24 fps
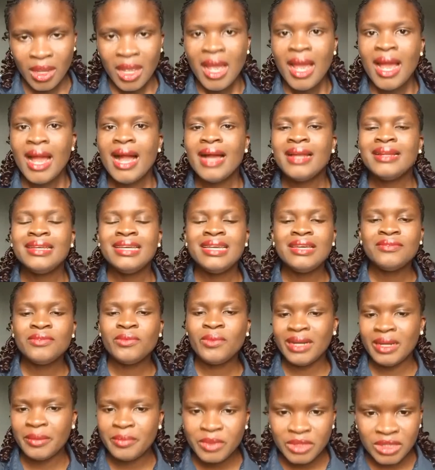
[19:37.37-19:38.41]
And even when
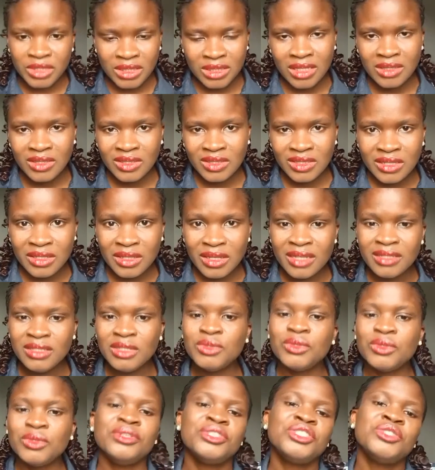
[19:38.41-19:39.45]
I push it out to the
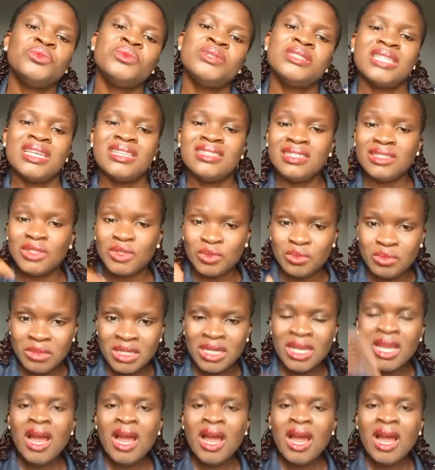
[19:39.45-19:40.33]
editor, she will send it to me.